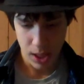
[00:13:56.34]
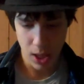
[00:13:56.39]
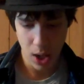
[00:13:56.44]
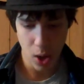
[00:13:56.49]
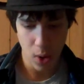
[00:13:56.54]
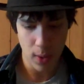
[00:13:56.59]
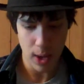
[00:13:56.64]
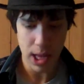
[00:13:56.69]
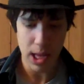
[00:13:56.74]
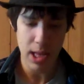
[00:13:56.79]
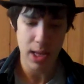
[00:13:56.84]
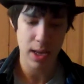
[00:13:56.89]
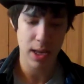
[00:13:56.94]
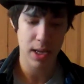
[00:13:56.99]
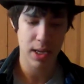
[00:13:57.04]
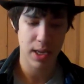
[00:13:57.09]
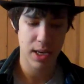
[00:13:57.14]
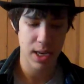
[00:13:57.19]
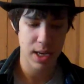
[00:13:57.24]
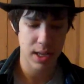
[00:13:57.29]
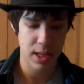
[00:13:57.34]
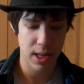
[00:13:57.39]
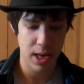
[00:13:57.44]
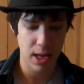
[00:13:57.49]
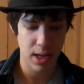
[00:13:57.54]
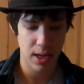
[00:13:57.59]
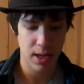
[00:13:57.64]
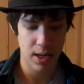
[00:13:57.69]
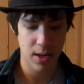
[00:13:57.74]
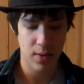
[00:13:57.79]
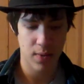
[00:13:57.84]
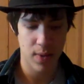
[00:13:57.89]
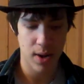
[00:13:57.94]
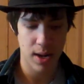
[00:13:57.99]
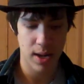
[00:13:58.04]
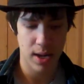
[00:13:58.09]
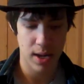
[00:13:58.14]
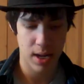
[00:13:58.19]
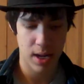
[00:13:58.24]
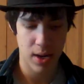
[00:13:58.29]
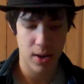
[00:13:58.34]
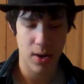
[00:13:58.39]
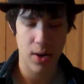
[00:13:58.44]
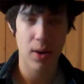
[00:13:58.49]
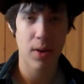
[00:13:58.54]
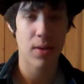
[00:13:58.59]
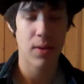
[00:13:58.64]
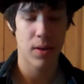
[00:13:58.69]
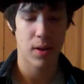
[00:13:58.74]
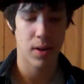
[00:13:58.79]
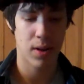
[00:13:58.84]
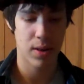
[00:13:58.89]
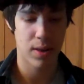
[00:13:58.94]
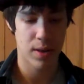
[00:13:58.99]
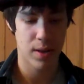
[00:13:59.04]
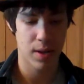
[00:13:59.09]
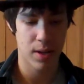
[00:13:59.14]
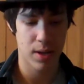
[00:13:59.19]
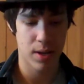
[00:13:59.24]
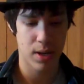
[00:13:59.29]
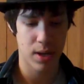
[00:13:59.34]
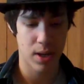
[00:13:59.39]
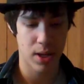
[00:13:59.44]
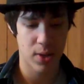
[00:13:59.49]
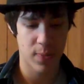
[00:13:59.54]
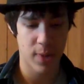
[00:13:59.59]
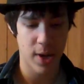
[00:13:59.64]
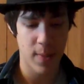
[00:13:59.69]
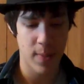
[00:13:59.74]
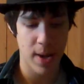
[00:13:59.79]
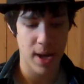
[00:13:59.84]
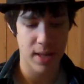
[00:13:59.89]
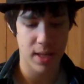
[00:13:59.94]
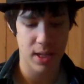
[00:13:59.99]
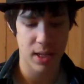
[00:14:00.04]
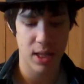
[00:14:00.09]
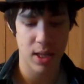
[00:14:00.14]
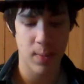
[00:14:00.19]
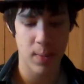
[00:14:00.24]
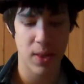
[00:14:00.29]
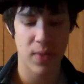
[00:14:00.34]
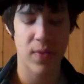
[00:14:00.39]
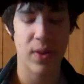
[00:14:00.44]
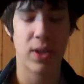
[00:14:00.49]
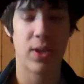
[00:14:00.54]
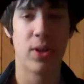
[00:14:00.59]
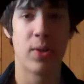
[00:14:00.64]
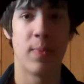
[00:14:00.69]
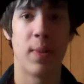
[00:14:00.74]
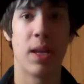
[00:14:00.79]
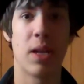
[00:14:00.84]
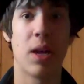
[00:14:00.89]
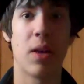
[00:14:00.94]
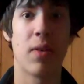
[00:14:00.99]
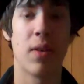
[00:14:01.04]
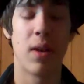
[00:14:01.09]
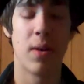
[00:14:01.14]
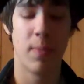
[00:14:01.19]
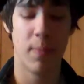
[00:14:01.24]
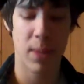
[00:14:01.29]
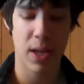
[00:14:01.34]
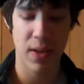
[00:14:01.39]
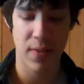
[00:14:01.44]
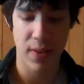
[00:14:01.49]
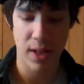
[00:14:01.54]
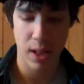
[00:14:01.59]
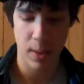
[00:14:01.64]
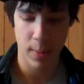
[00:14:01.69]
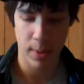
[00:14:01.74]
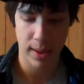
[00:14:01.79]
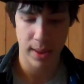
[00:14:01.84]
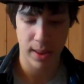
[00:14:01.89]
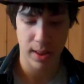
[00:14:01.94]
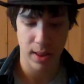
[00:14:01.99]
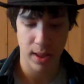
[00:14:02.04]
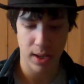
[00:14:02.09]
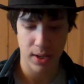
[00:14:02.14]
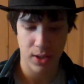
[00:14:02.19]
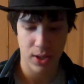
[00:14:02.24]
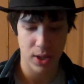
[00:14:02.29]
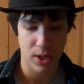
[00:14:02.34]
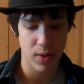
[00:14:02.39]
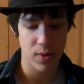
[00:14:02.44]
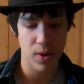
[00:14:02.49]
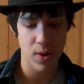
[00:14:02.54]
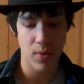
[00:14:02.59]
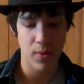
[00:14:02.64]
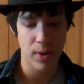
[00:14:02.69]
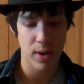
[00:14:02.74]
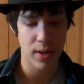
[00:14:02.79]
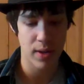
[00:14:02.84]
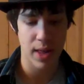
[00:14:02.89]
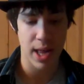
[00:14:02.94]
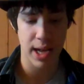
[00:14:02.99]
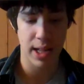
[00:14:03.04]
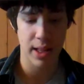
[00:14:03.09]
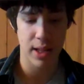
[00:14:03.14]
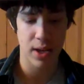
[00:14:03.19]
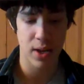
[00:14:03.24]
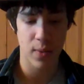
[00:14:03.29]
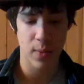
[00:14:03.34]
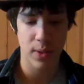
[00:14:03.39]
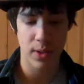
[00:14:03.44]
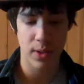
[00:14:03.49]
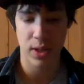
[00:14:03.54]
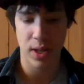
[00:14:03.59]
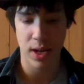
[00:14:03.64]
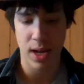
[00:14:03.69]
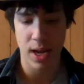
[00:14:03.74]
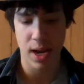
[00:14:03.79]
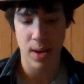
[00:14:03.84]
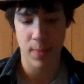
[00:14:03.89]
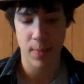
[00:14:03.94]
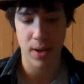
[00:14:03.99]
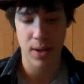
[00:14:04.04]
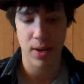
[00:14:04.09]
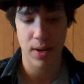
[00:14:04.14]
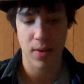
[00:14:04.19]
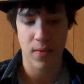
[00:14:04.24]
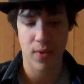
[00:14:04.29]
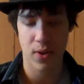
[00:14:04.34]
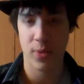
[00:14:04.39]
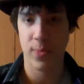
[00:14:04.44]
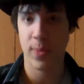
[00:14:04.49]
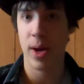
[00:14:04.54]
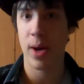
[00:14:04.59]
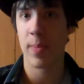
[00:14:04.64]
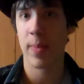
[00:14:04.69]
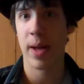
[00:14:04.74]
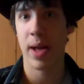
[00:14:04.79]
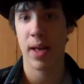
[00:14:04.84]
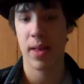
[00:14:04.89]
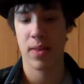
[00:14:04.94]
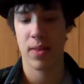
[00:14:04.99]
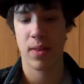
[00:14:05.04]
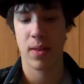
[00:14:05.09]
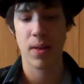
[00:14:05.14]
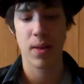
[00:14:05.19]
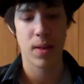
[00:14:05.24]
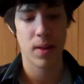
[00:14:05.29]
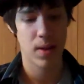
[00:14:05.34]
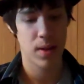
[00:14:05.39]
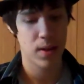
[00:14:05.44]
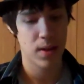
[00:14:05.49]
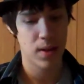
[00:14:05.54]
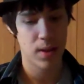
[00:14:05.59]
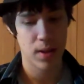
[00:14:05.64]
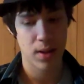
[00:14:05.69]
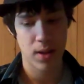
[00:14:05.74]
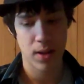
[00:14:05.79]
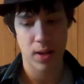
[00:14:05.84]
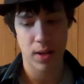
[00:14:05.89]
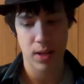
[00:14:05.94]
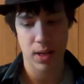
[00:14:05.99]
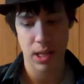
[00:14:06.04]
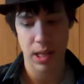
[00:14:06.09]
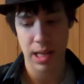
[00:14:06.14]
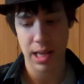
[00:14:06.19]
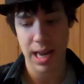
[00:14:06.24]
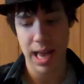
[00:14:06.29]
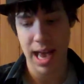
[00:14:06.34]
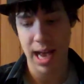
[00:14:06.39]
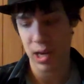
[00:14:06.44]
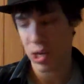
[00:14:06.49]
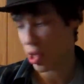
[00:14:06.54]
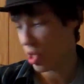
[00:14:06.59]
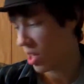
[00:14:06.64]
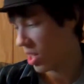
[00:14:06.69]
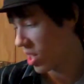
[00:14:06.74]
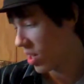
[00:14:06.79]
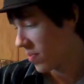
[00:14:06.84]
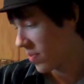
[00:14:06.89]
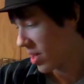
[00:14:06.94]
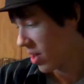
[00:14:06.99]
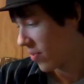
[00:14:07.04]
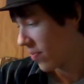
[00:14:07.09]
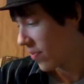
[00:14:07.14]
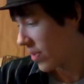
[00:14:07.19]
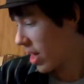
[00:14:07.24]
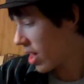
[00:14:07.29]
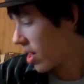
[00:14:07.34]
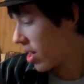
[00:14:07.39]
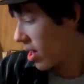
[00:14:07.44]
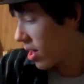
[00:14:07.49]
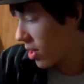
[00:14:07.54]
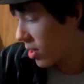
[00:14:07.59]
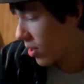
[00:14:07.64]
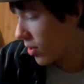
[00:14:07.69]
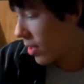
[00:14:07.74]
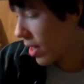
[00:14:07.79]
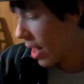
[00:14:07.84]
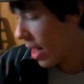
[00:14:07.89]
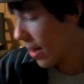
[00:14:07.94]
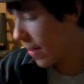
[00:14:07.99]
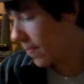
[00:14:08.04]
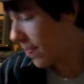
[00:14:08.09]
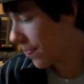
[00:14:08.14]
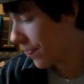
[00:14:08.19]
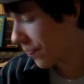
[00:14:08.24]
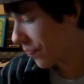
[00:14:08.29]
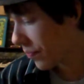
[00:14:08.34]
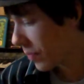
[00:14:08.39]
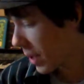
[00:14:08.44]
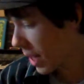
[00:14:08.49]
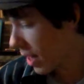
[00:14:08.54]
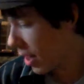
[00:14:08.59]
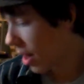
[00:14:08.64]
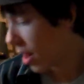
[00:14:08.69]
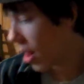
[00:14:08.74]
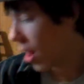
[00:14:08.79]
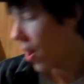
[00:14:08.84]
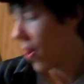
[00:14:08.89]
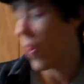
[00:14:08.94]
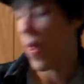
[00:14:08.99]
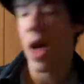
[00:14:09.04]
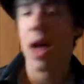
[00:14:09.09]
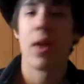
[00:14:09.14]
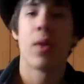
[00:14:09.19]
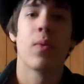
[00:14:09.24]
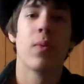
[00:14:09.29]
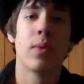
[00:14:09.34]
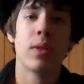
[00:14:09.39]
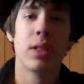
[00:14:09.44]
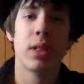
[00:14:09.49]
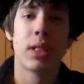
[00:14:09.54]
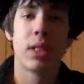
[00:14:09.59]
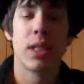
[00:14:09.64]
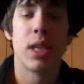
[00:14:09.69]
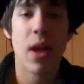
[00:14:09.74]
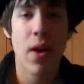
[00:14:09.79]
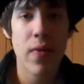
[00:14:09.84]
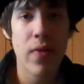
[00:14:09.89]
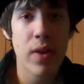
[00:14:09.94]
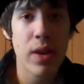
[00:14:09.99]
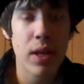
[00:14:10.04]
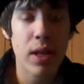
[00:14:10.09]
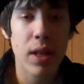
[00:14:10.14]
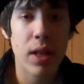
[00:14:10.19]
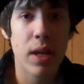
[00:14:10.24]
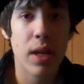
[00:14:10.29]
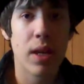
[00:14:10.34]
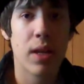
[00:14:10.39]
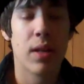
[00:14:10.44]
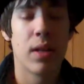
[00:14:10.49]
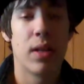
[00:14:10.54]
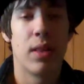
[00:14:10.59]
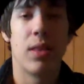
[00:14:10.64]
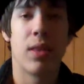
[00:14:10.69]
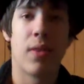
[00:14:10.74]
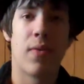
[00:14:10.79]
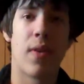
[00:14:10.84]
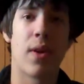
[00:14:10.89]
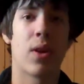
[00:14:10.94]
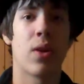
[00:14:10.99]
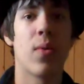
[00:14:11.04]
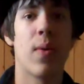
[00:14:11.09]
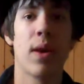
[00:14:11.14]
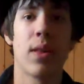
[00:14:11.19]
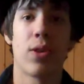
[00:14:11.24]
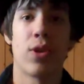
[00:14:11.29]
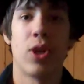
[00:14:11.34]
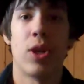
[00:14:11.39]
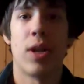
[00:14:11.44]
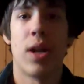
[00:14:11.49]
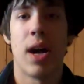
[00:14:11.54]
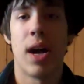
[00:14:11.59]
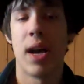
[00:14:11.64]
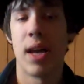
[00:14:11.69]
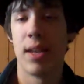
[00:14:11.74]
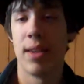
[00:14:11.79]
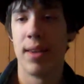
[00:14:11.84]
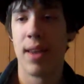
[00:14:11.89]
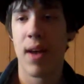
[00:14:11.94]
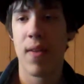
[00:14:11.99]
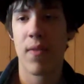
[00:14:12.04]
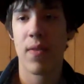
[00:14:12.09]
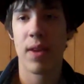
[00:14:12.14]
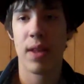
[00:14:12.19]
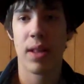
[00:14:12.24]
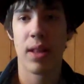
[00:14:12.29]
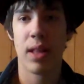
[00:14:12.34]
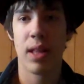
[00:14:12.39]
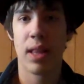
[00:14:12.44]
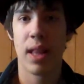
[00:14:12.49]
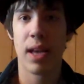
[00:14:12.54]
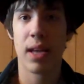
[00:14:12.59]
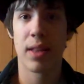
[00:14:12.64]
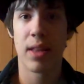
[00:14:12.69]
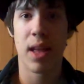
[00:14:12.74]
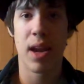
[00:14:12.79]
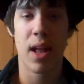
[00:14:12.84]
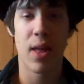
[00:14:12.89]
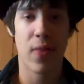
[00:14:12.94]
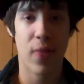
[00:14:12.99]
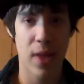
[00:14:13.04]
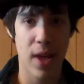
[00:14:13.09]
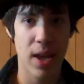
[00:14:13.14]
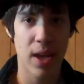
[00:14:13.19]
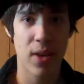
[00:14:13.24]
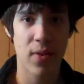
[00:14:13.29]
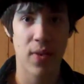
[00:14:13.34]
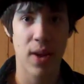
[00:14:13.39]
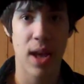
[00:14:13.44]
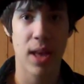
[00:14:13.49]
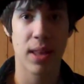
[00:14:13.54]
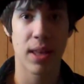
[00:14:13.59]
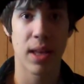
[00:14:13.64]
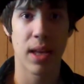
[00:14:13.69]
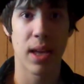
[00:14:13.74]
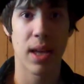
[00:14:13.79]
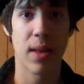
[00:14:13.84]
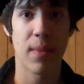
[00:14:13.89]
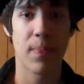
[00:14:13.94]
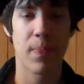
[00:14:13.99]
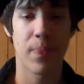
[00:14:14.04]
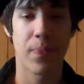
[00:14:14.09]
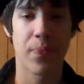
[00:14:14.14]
Oh, and it did say right here on Spot Pass that some of the features may not be available in the launch, so you don't exactly know going to happen for Spot Pass until it actually comes out. So yeah, that was definitely a fun question. I definitely like that. I thank you for asking it.